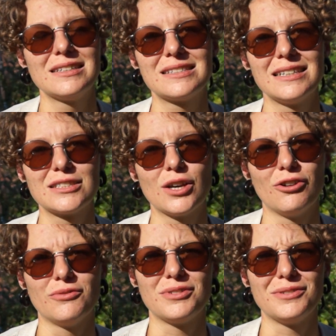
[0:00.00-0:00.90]
sit
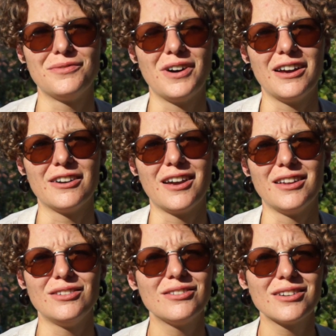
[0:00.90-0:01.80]
over the fire
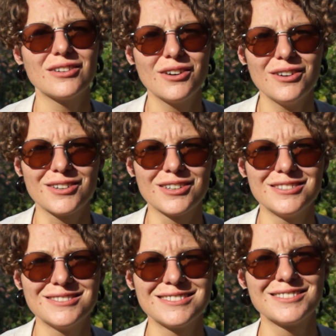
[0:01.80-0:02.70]
and you can cook.
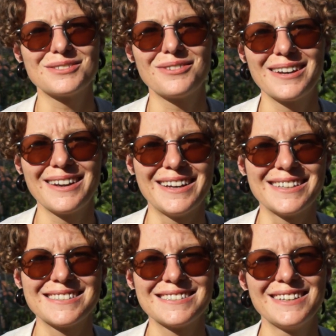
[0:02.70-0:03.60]
It's quite
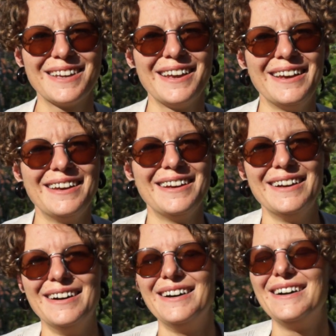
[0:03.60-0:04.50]
nice.
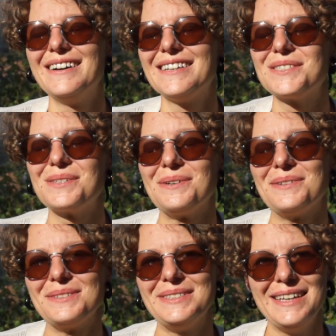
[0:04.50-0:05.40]
So
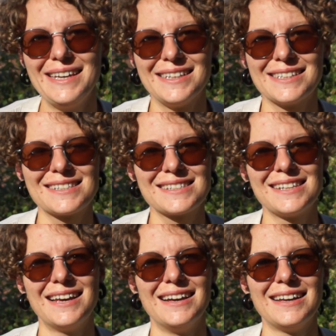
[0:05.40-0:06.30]
yes,
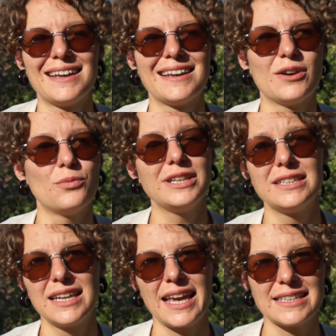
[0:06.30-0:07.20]
we
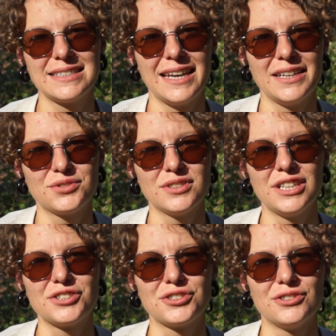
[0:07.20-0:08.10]
didn't get a
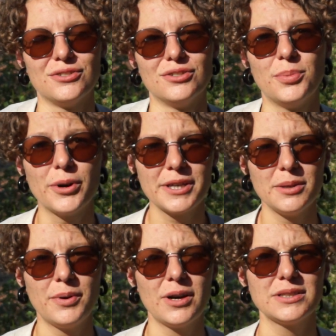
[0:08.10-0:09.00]
traditional
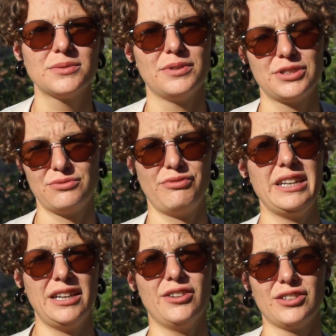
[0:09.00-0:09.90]
potjie pot, which
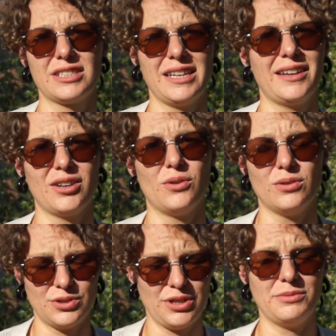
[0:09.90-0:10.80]
really looks like a
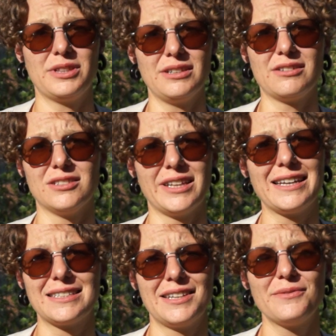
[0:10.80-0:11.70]
cauldron with the little
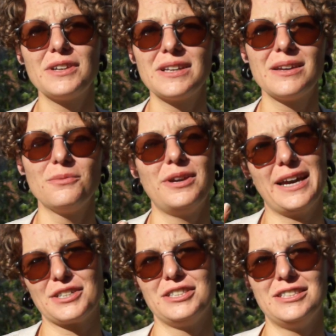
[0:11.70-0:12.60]
legs and everything. We
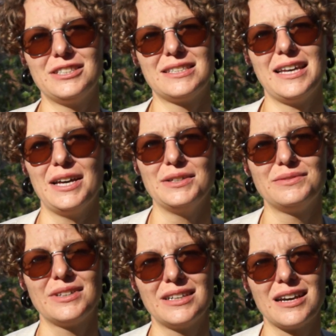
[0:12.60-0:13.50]
actually just have
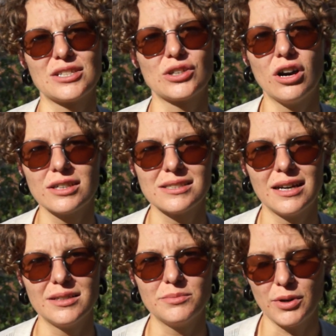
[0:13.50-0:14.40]
a nice cast
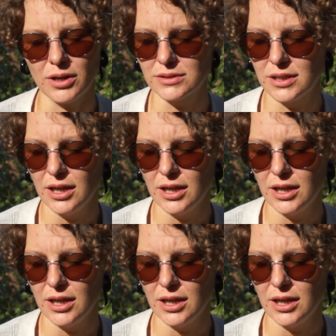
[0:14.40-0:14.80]
iron pot,